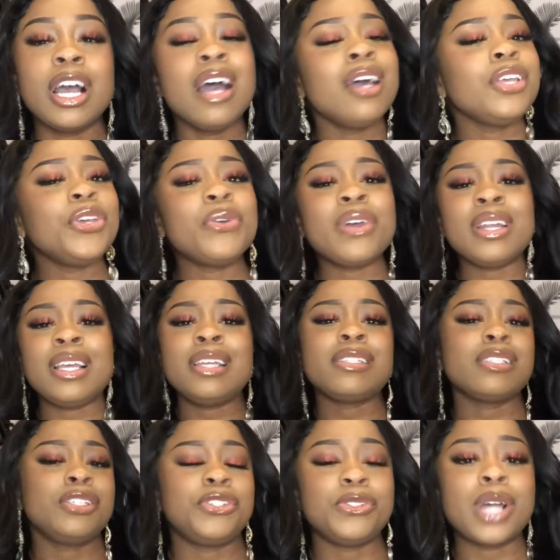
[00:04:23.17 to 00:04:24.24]
You can easily
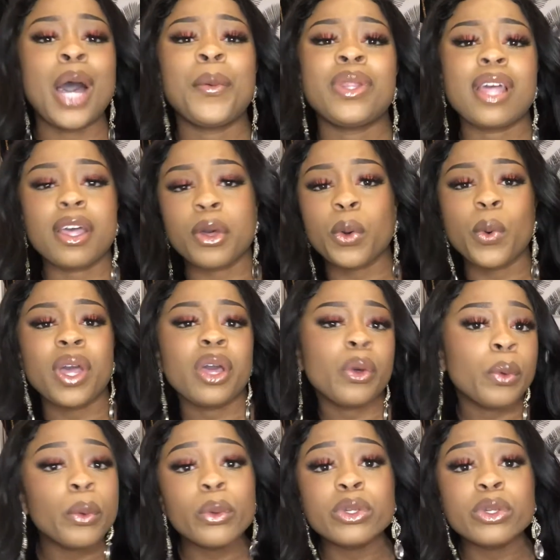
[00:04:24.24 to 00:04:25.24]
do that with a quick Google